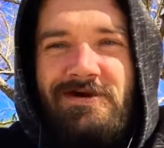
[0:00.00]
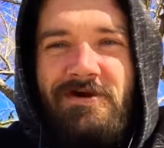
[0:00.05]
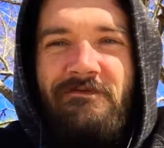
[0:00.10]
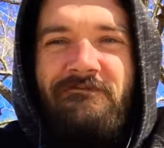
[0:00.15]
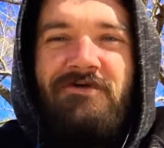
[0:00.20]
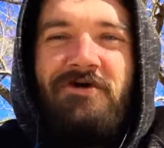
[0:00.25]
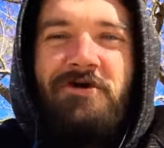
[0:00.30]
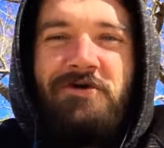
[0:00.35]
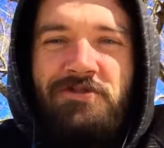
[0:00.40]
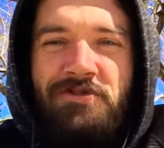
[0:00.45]

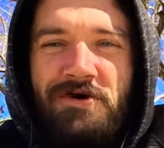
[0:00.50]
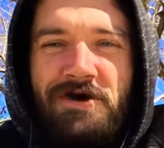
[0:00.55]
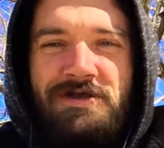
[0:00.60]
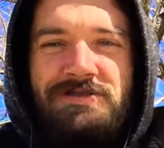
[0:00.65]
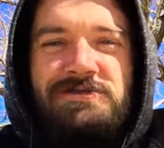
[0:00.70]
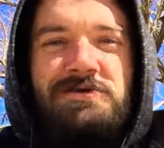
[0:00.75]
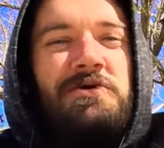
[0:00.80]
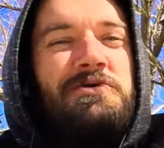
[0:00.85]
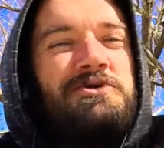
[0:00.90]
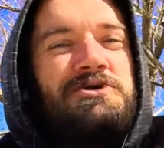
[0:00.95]
over our
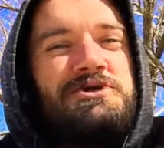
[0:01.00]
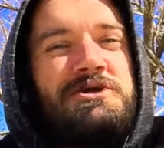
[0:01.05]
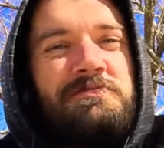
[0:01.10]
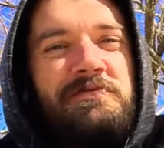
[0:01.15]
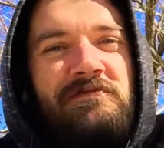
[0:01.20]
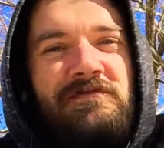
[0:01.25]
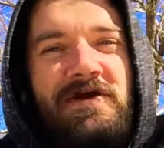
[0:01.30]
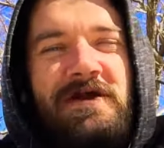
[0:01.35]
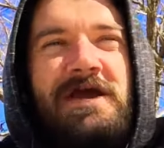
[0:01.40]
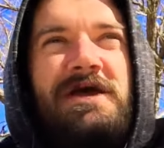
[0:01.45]
thoughts, ownership
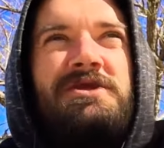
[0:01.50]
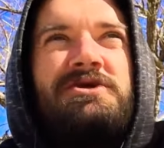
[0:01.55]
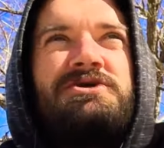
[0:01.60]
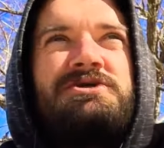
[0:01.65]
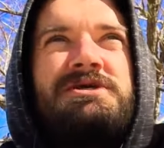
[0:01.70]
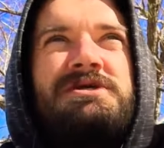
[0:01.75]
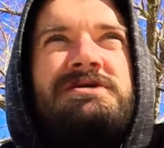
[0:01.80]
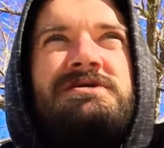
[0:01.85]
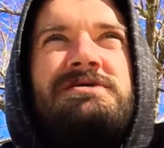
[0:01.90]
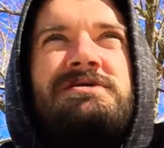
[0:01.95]
of our
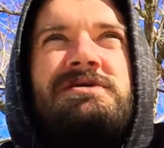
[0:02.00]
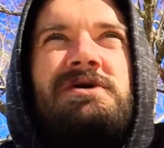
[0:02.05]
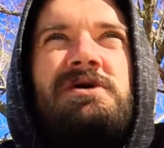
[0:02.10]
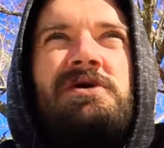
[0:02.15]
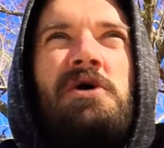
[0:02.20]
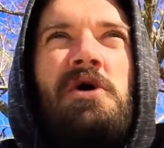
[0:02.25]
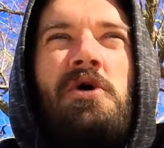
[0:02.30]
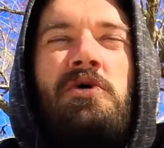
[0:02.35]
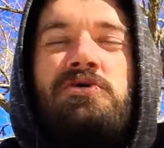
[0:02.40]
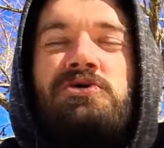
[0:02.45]
energy,
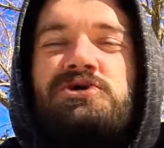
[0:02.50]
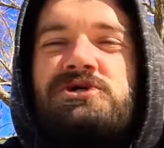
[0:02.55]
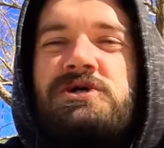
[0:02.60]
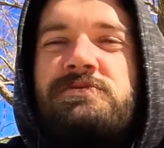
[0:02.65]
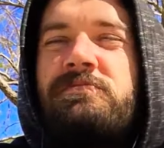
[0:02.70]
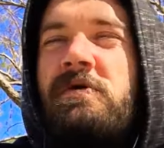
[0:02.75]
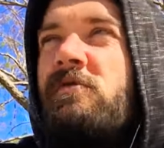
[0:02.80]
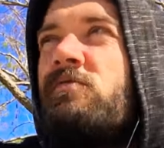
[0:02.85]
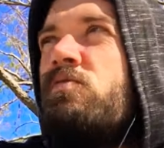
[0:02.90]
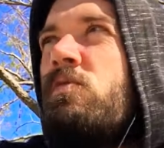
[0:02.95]

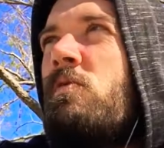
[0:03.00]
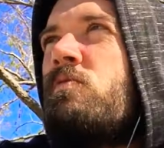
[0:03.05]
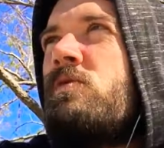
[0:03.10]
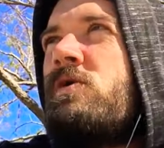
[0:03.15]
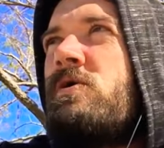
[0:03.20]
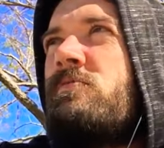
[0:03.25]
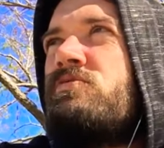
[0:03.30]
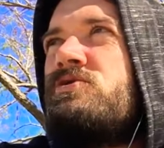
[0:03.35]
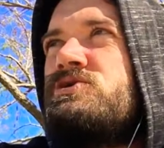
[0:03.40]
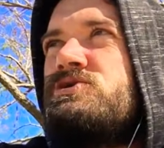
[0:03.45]
ownership of what
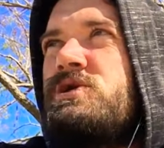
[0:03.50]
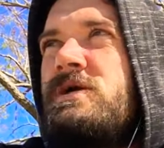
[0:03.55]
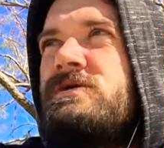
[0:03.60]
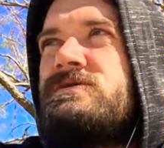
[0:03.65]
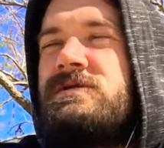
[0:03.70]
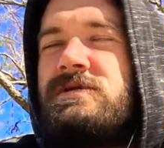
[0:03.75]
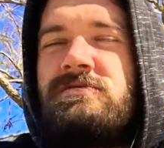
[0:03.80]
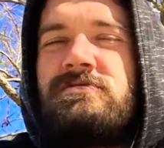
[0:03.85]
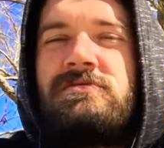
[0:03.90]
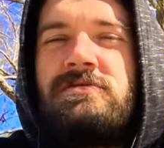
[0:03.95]
we are
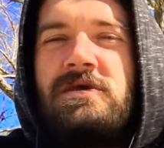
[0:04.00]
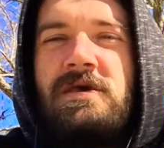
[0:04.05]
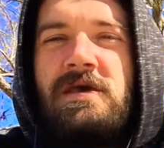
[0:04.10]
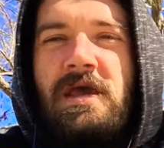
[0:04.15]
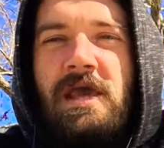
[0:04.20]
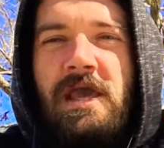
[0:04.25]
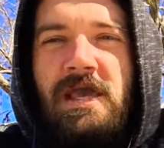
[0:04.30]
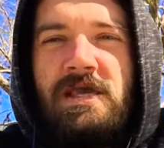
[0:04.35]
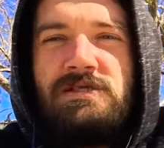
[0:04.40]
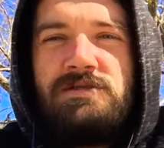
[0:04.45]
projecting
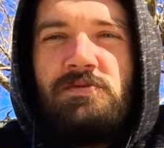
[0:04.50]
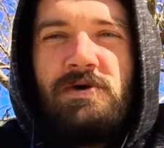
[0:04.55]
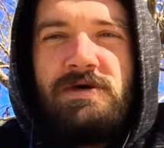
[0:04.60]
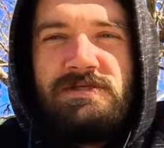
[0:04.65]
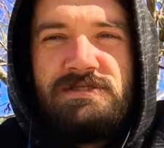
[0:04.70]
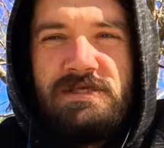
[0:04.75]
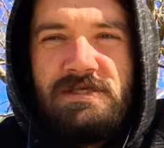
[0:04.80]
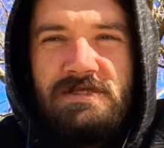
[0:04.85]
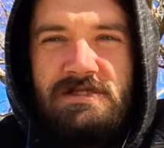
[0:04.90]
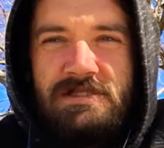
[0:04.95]
is what
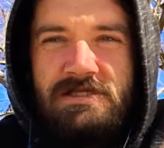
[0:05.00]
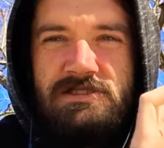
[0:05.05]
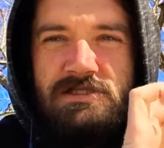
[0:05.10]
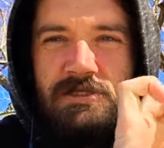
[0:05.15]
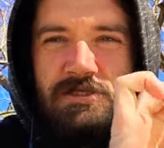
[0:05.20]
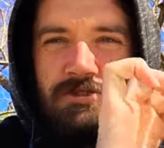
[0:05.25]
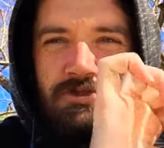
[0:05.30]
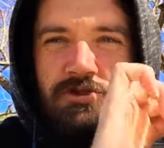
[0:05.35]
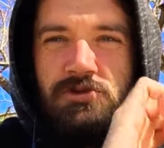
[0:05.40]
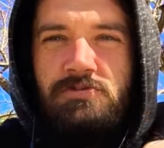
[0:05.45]
is going to lead
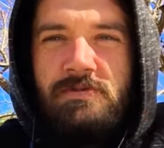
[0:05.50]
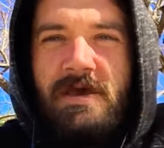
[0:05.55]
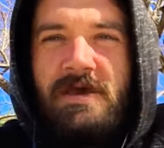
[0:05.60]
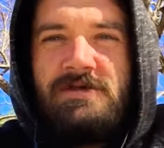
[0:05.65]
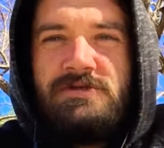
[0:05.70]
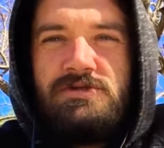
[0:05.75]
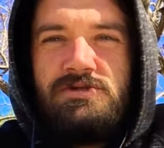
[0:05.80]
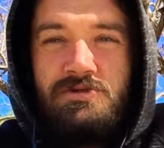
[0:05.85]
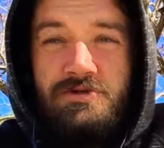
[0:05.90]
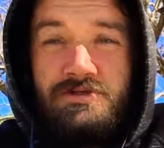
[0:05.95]
to the true
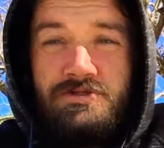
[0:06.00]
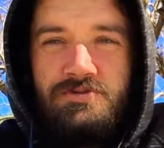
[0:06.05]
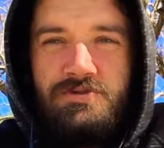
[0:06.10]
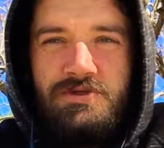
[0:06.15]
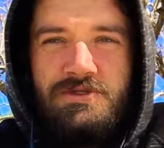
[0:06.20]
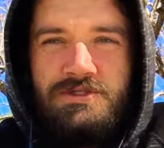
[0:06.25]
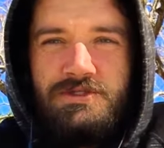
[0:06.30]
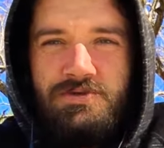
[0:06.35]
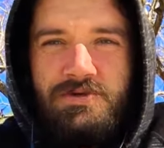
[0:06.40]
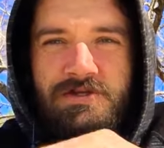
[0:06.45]
mastery in
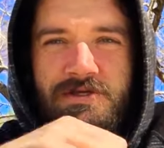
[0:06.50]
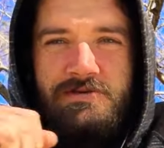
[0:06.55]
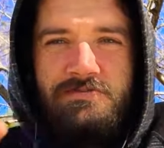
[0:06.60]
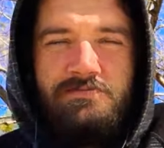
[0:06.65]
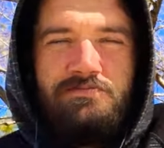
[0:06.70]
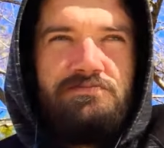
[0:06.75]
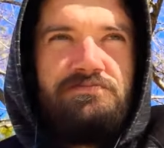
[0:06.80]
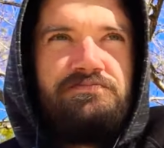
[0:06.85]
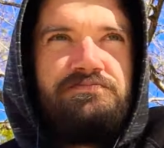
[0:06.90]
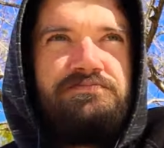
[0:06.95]
2020.
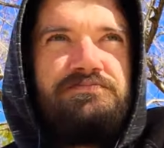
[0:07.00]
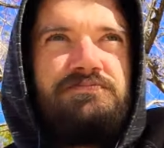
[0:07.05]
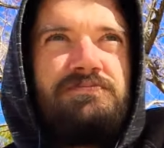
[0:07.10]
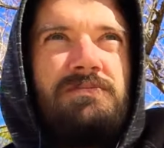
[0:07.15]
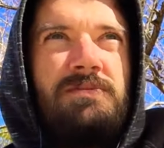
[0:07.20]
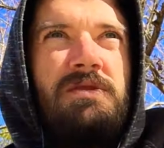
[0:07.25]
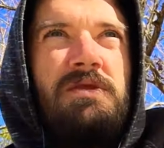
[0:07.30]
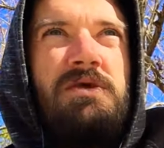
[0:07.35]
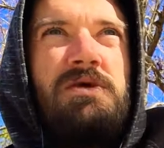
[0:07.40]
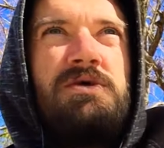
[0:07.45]

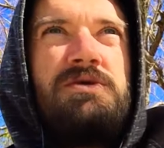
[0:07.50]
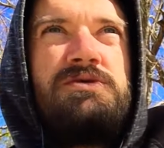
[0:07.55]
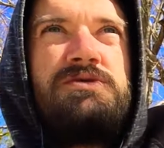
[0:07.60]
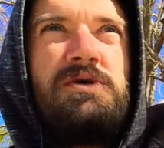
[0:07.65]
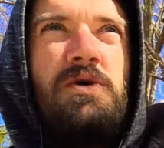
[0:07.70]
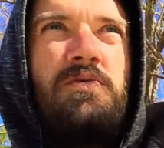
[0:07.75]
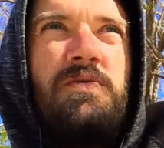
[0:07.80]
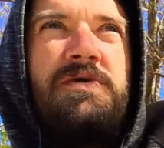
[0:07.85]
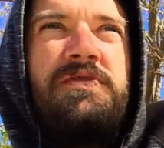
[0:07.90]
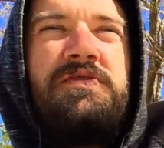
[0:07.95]

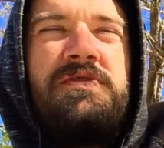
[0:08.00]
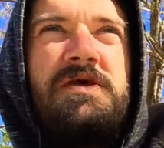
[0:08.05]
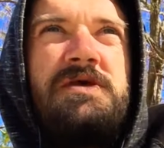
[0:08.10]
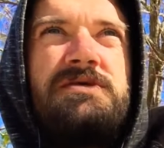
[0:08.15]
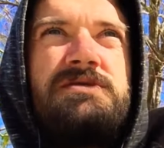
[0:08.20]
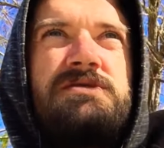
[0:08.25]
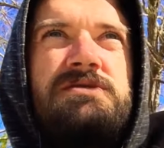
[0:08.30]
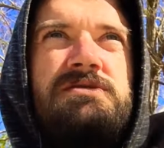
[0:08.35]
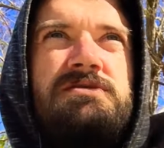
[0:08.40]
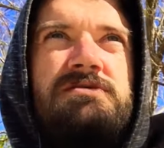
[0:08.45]
So with
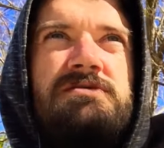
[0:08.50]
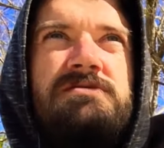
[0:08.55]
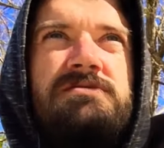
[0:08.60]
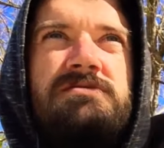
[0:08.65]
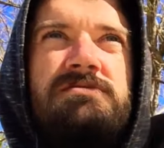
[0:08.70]
this,